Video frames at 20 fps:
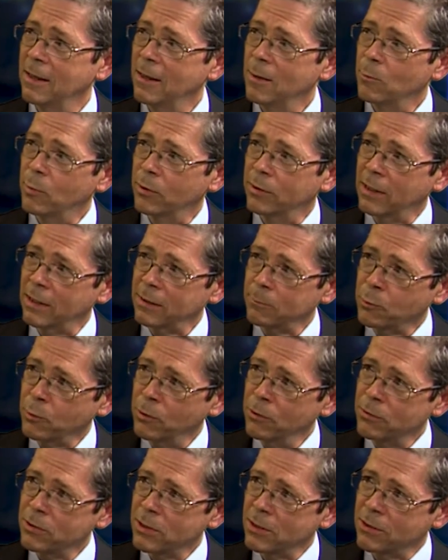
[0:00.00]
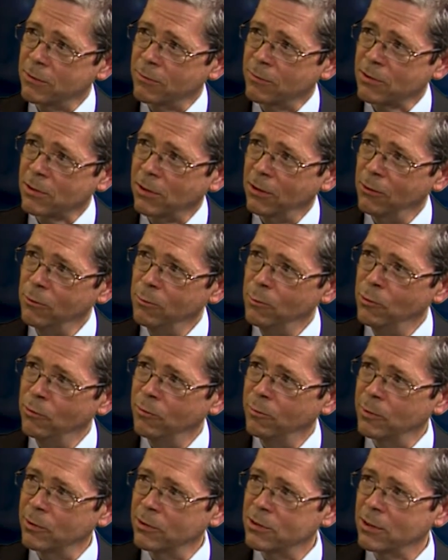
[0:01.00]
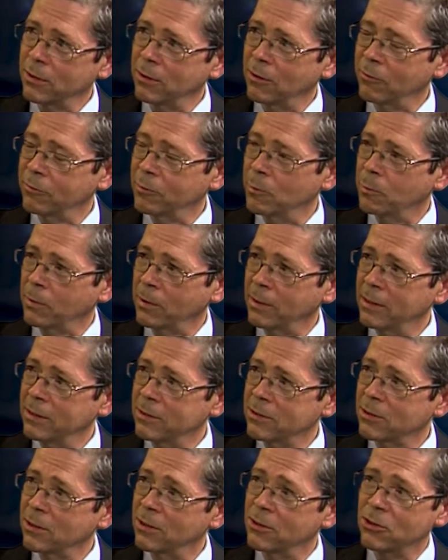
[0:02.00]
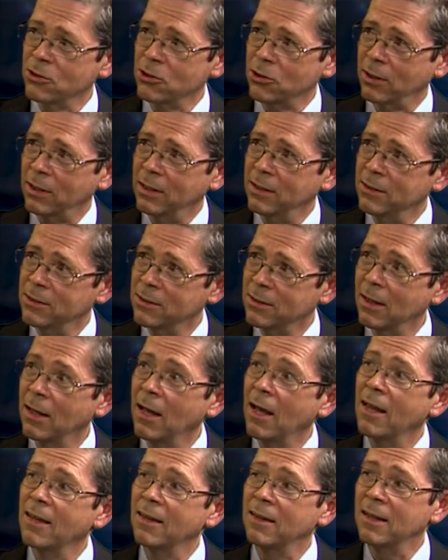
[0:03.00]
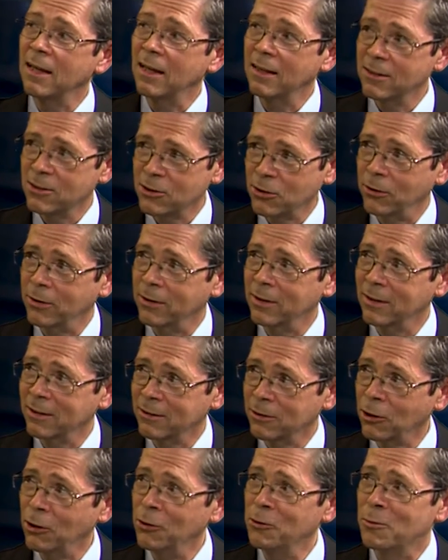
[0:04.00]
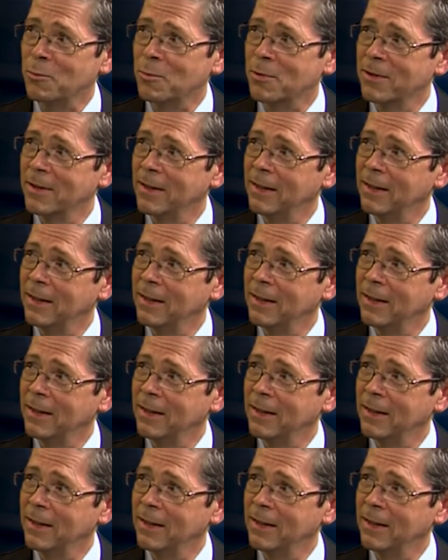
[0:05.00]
But that process of slow movement of the plates has changed the entire globe.